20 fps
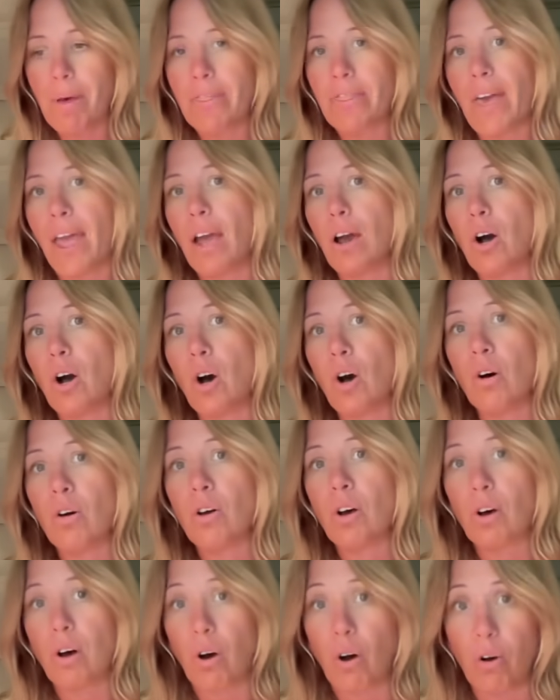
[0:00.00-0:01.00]
They are
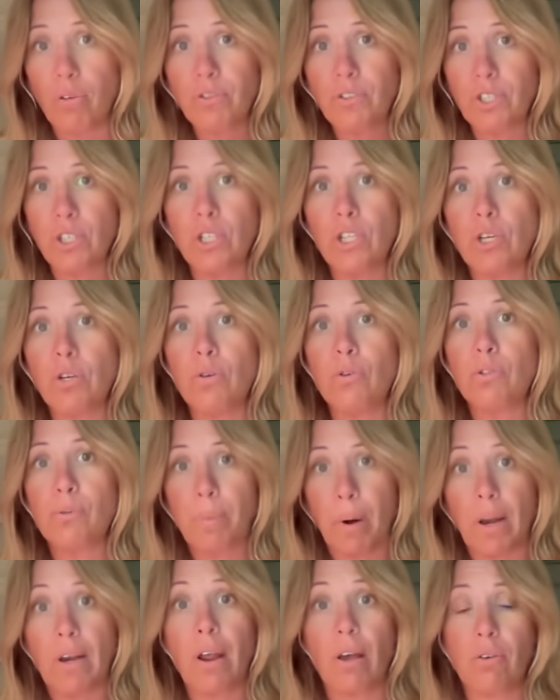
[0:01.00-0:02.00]
often used
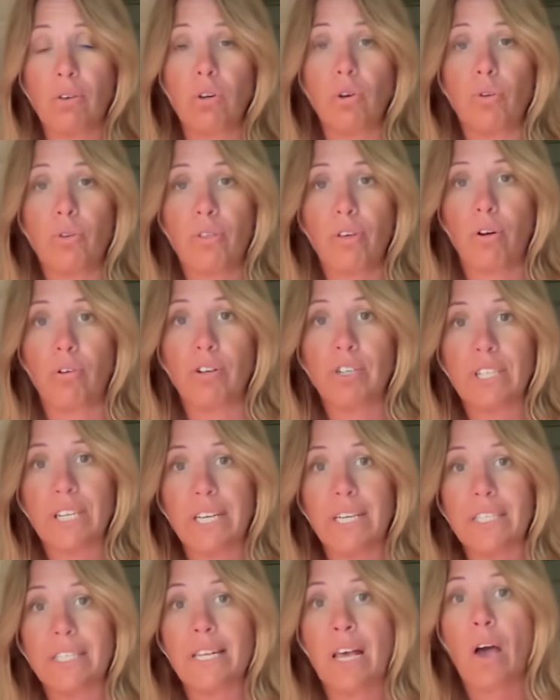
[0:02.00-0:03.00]
by local
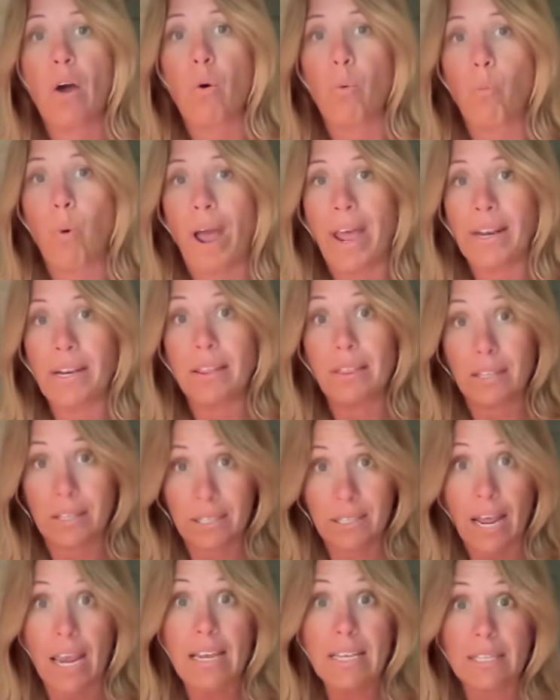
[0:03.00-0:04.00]
authorities when the
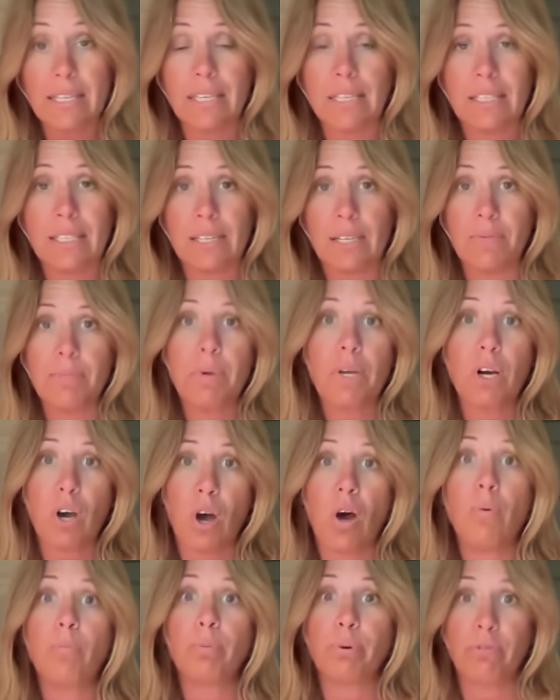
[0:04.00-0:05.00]
state system
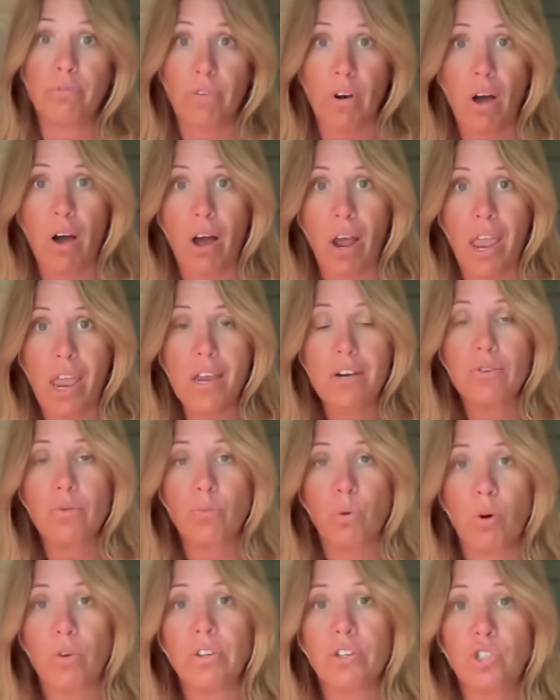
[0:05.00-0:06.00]
can't provide
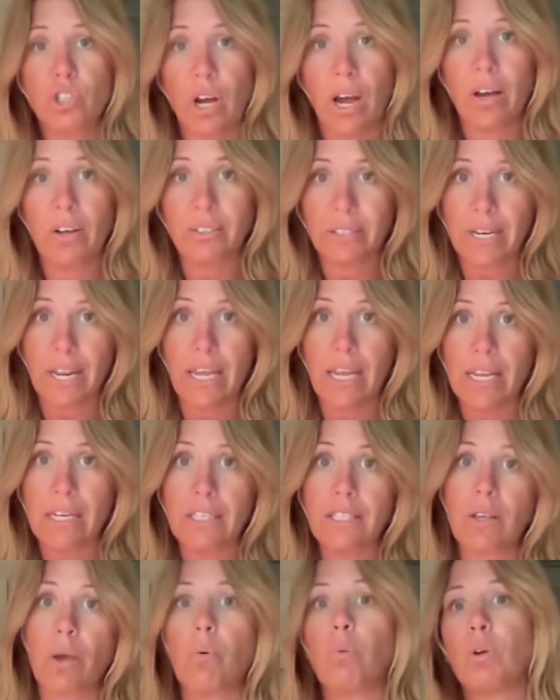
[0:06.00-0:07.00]
what the child
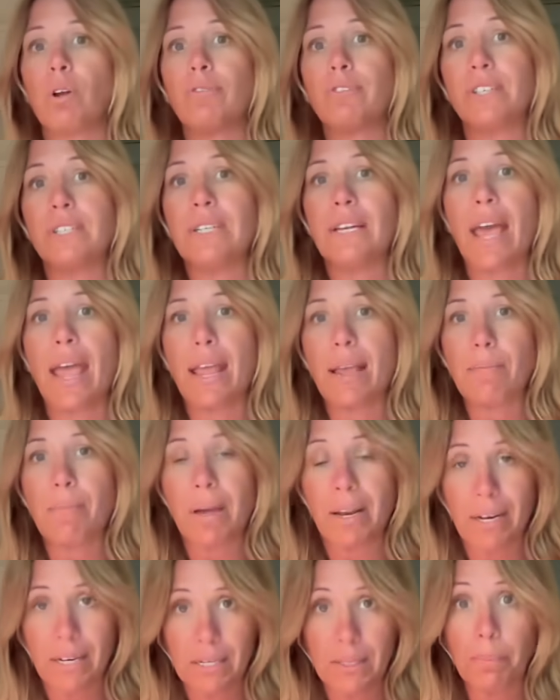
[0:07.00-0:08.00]
needs. So it will often name
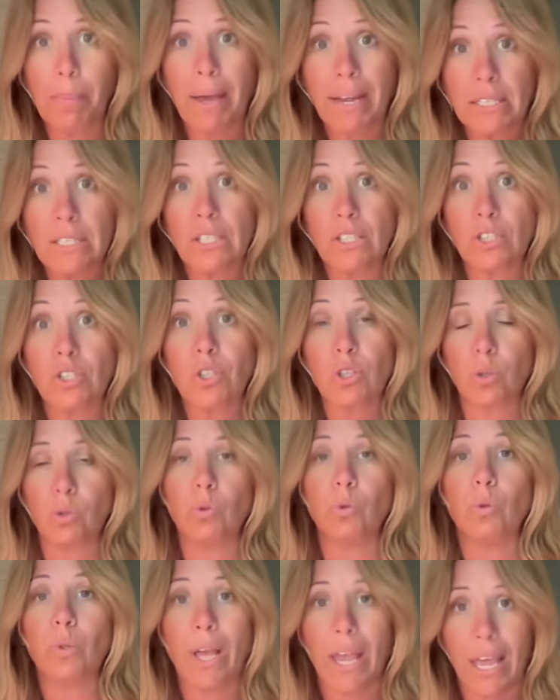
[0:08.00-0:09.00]
an independent
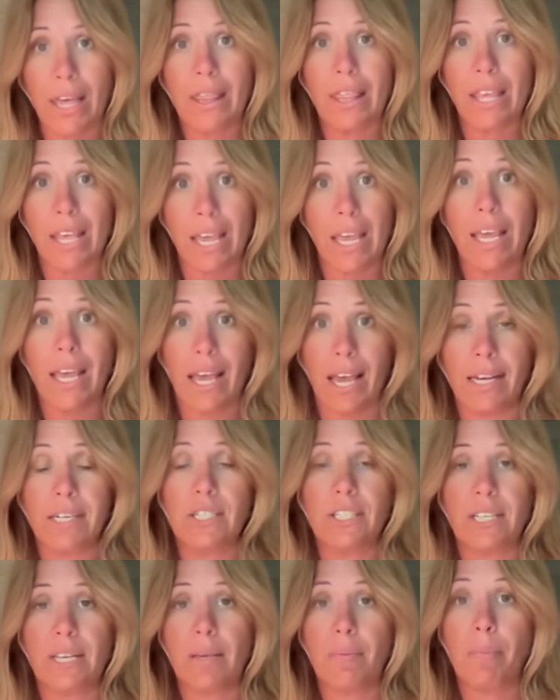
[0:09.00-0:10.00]
school in the
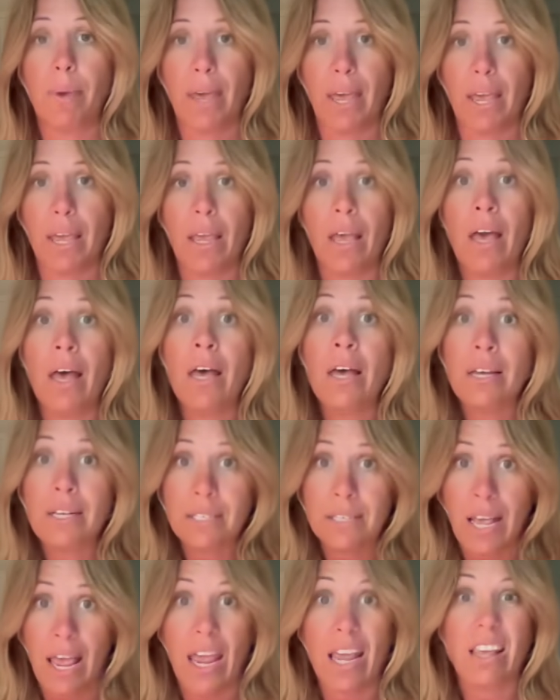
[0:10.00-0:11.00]
EHCP
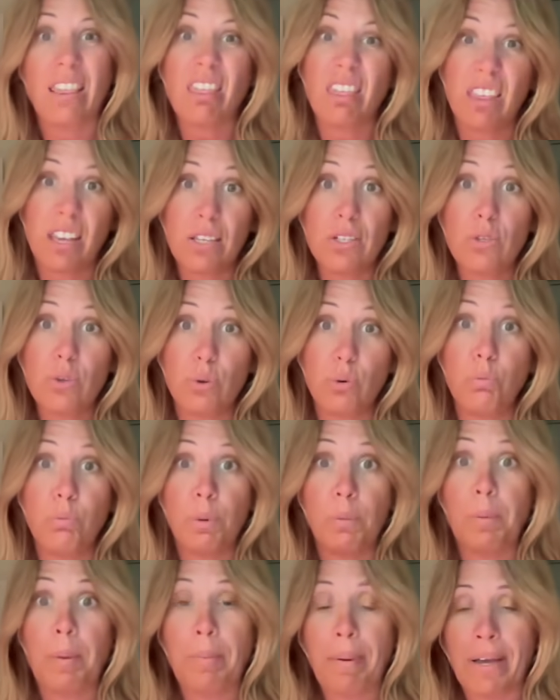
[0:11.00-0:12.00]
saying this school
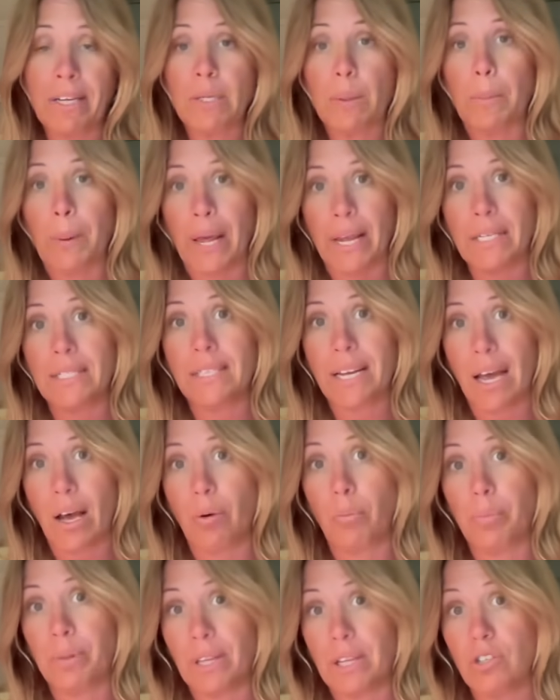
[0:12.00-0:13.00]
would be better placed to
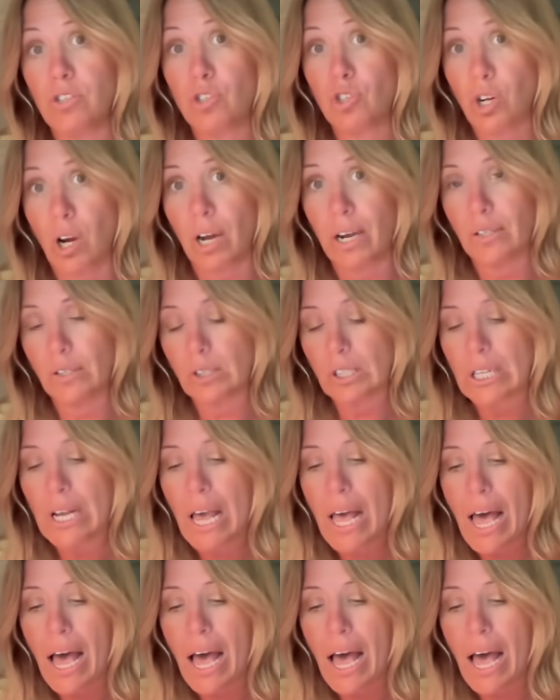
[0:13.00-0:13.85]
help this child.